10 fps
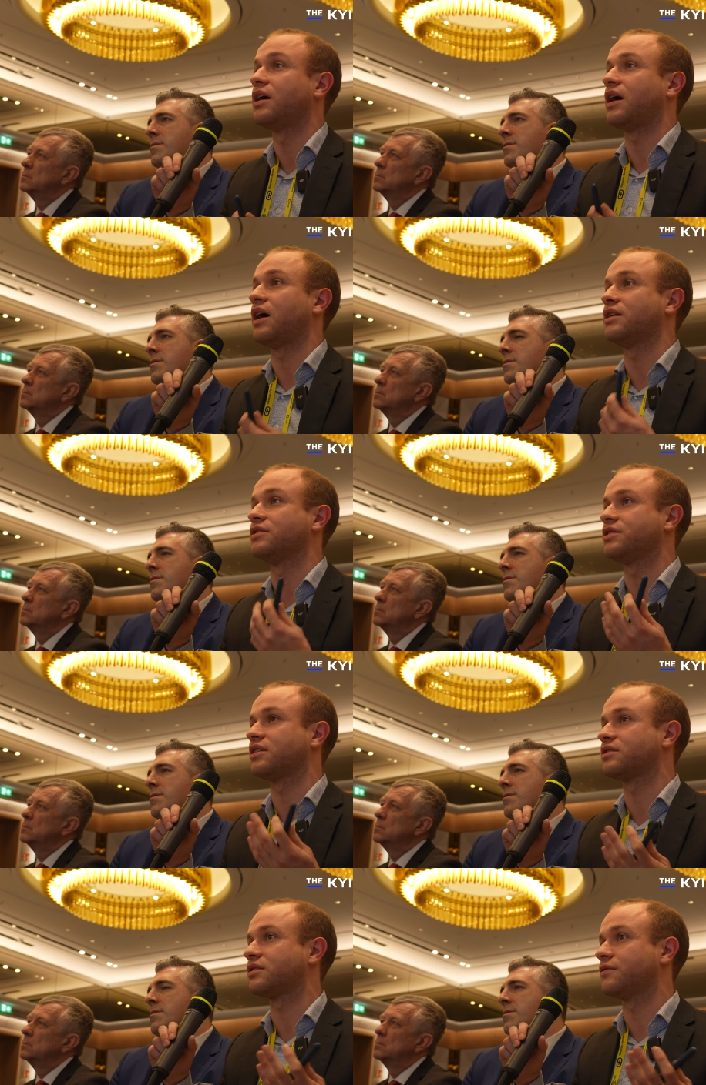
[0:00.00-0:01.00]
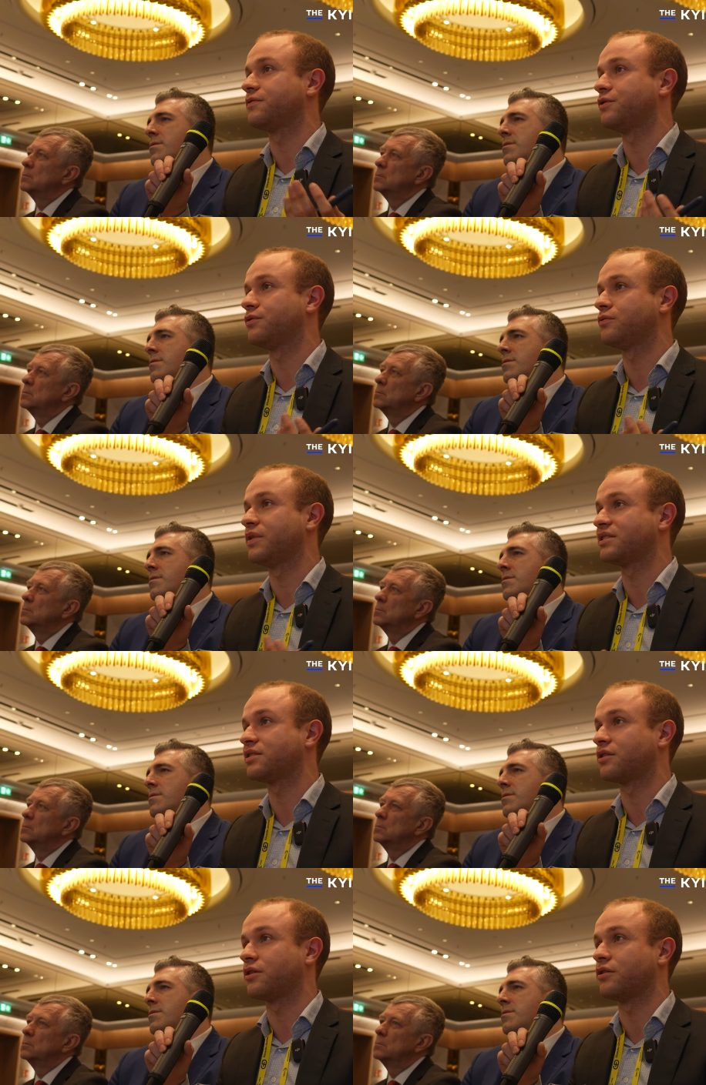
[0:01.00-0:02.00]
Speaker 1: And just a few weeks
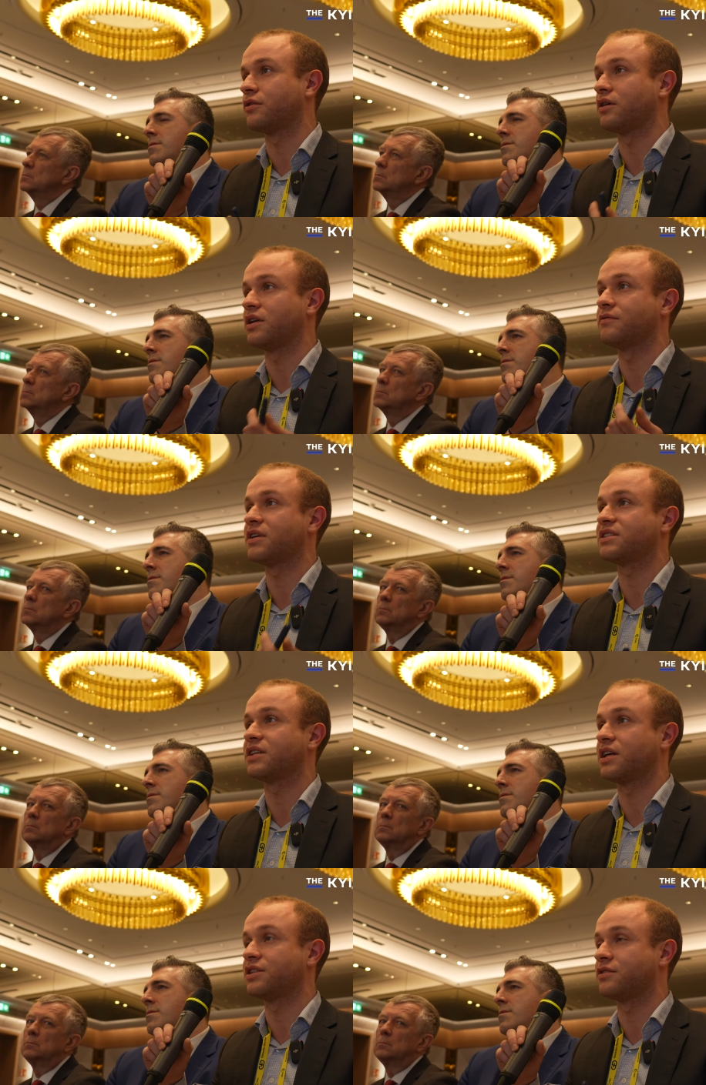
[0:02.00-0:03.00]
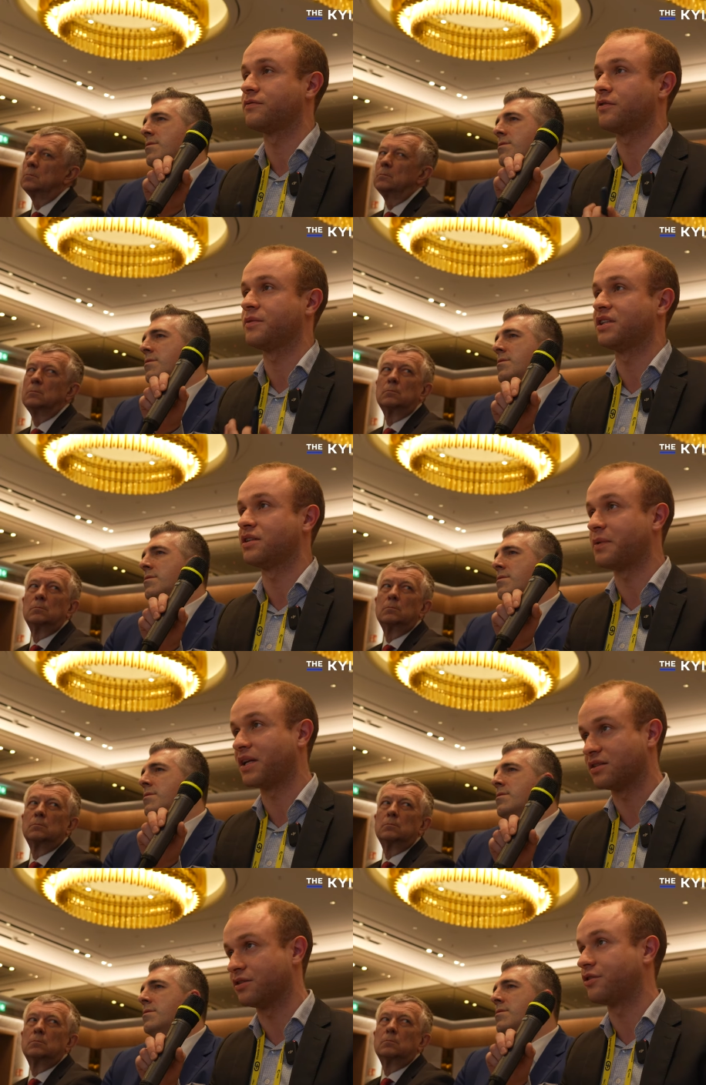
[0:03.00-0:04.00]
ago, an investigation from an
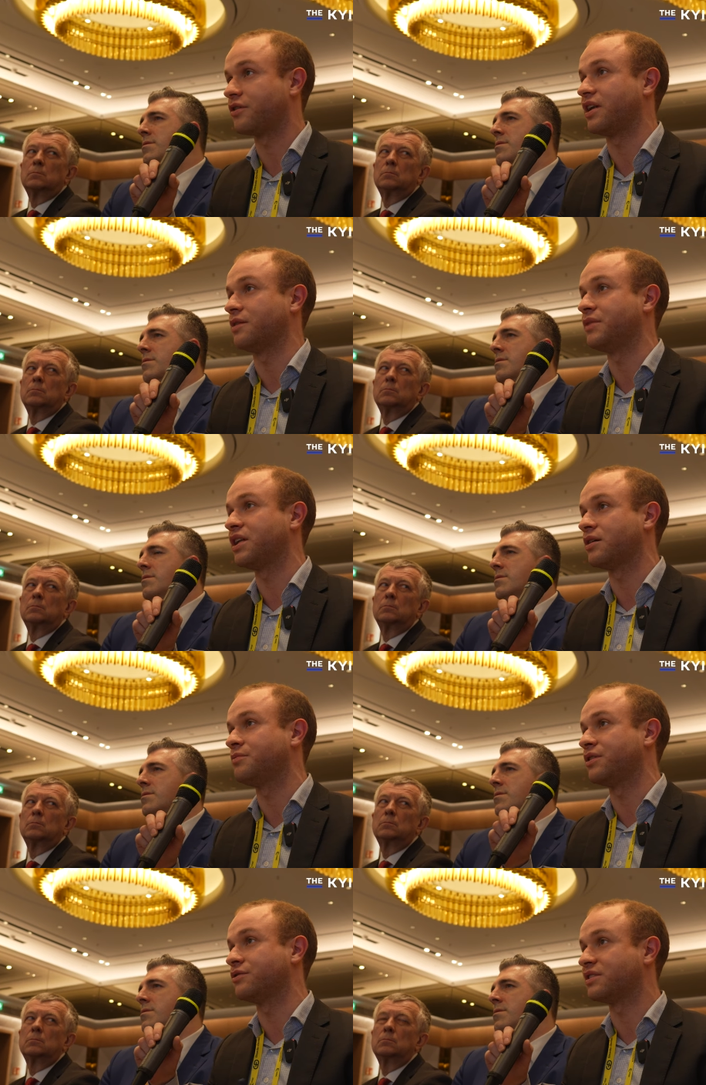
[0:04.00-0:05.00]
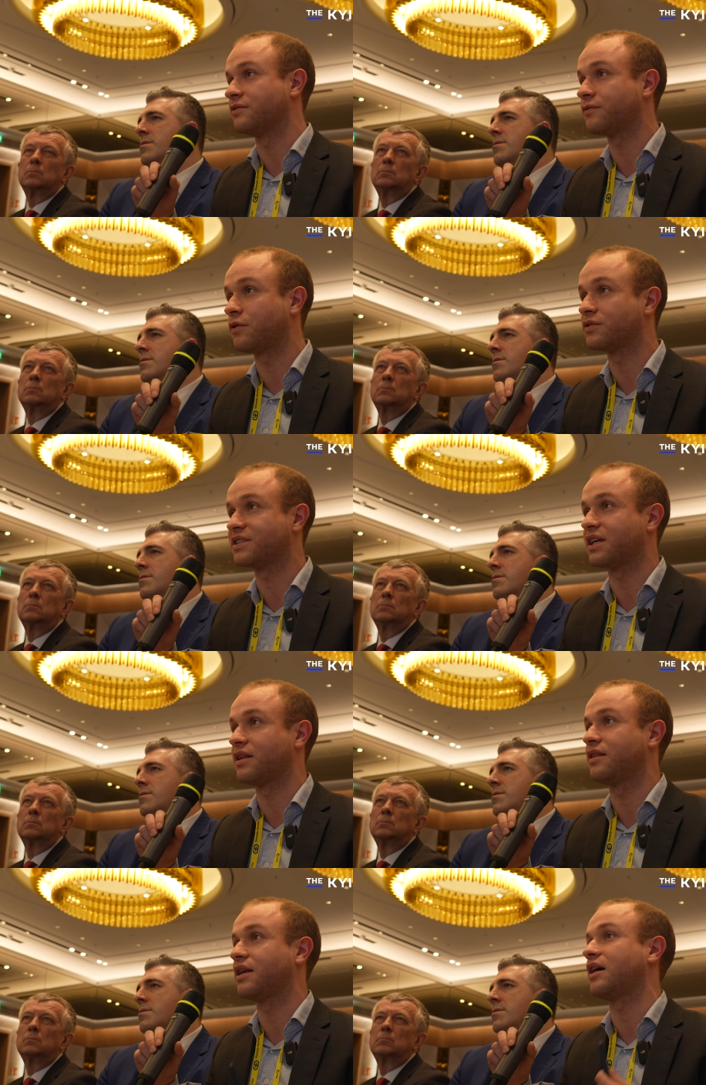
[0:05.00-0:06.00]
independent Ukrainian media, Bihus
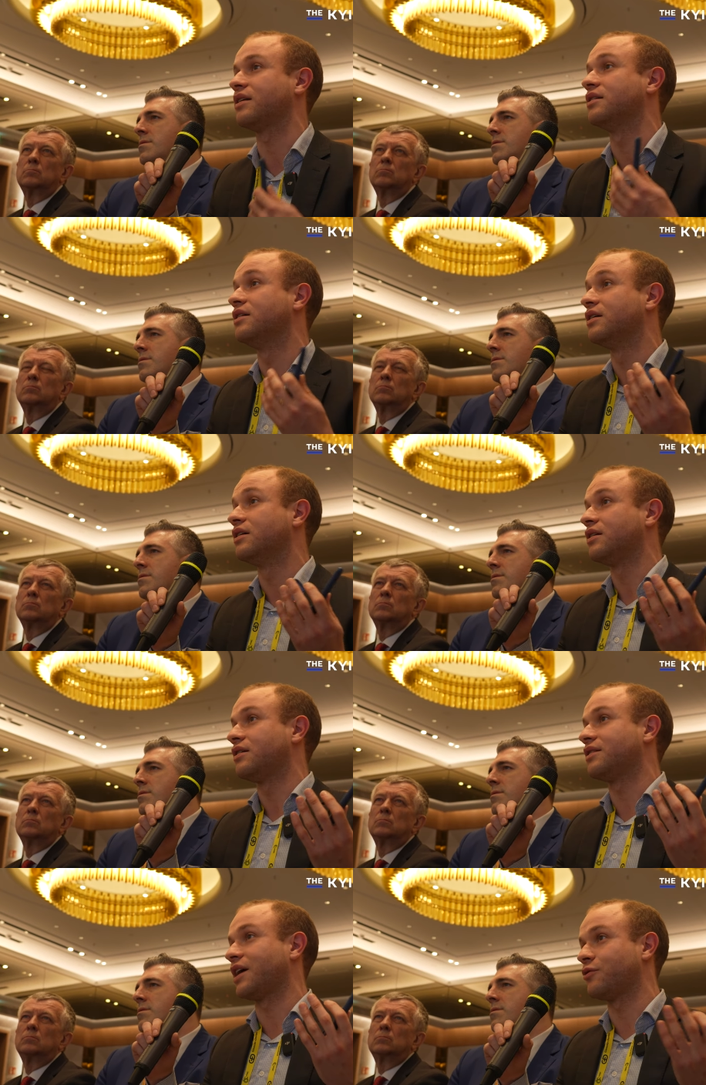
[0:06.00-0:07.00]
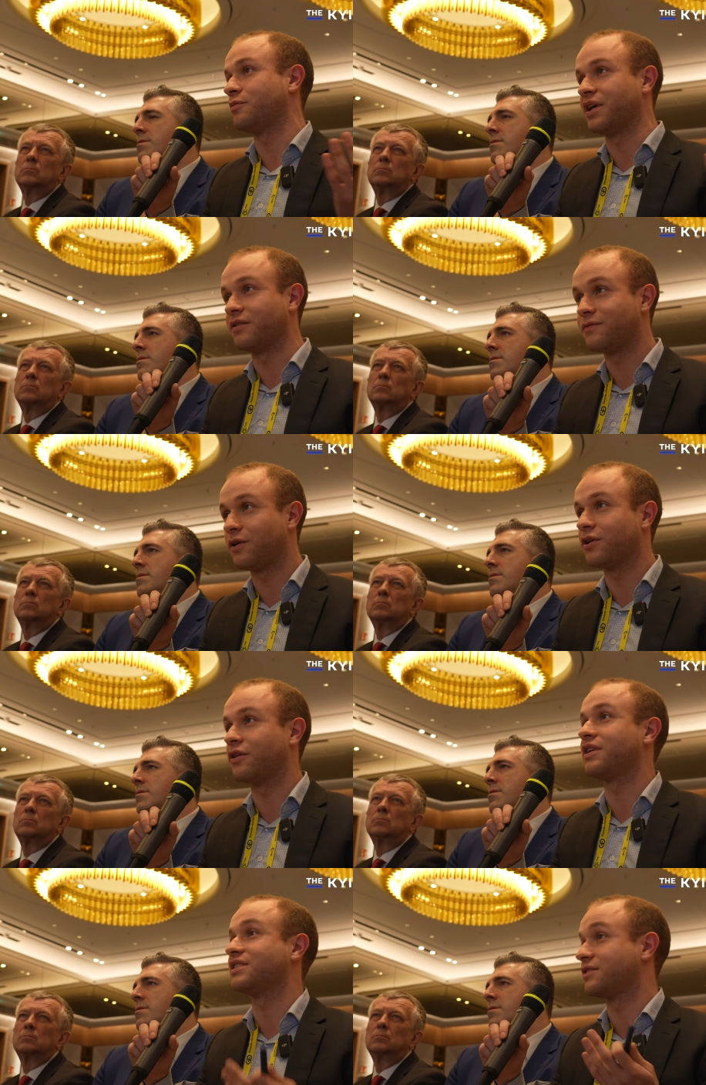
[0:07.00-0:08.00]
said that they were being
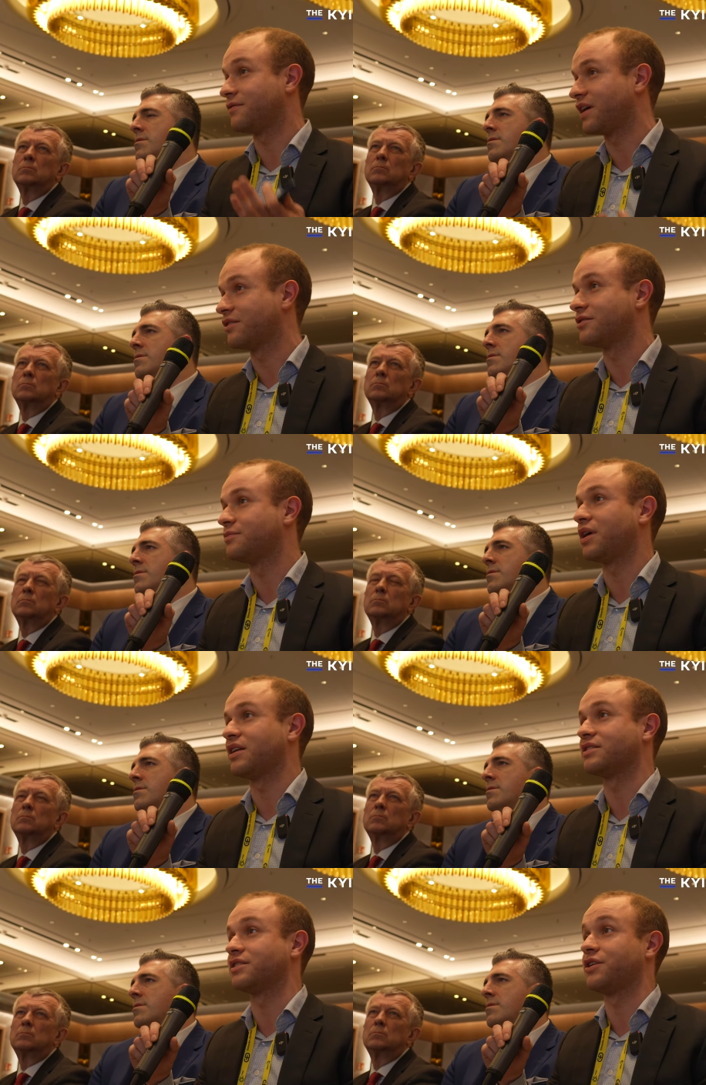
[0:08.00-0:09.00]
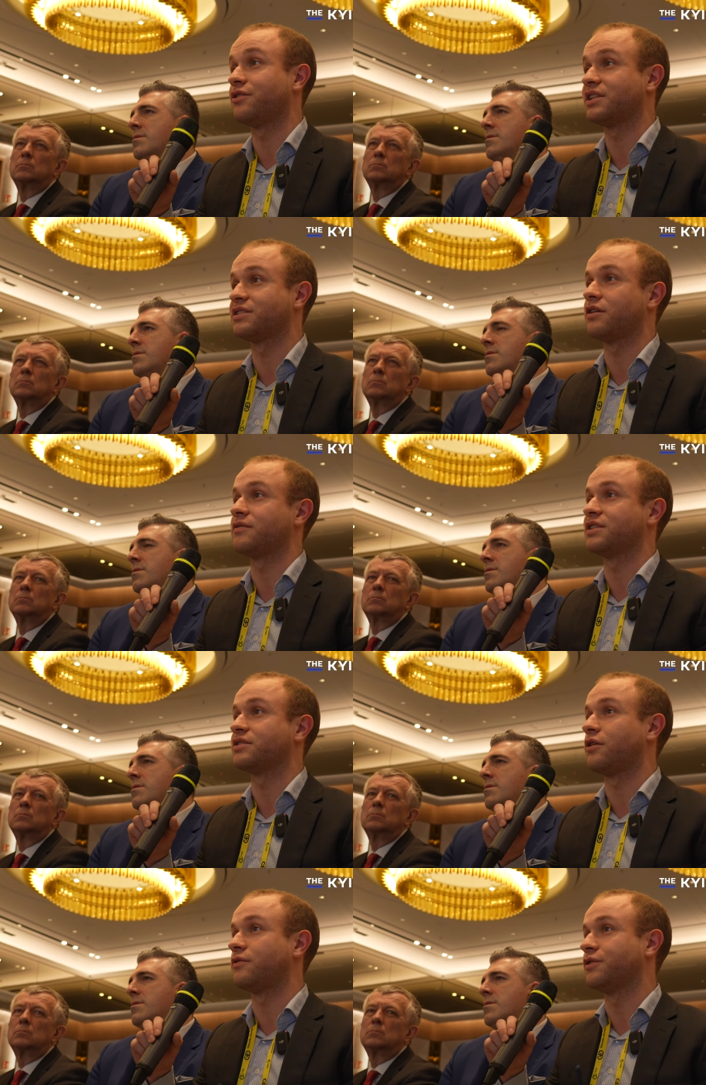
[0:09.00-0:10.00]
followed and surveilled by the security
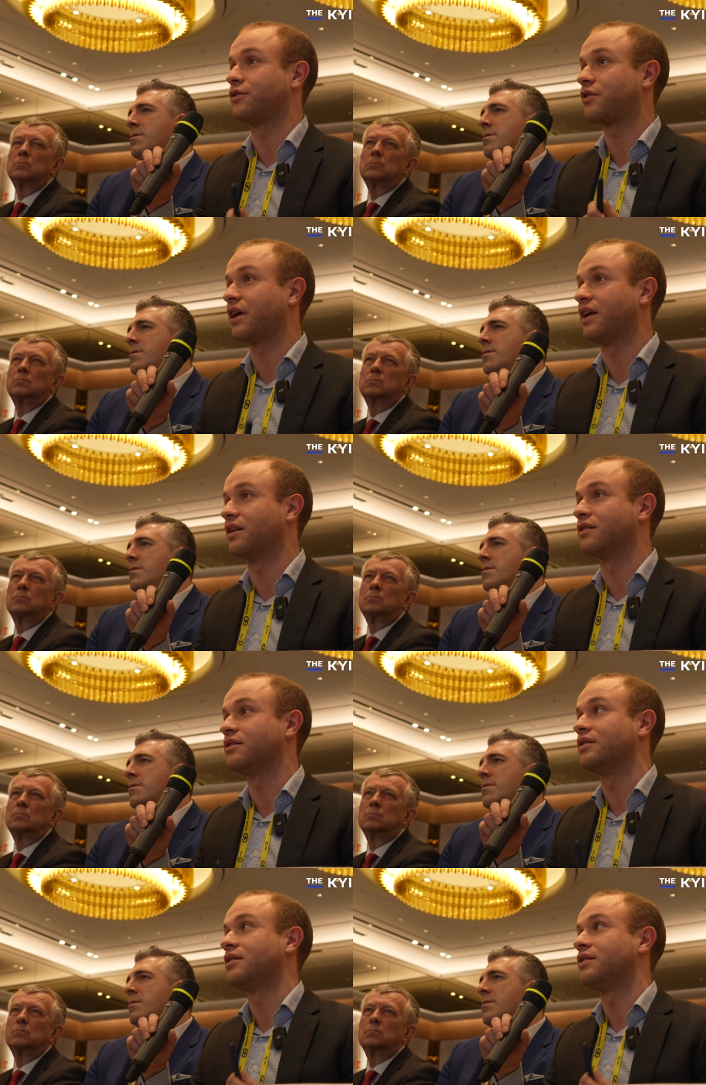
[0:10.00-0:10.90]
service of Ukraine.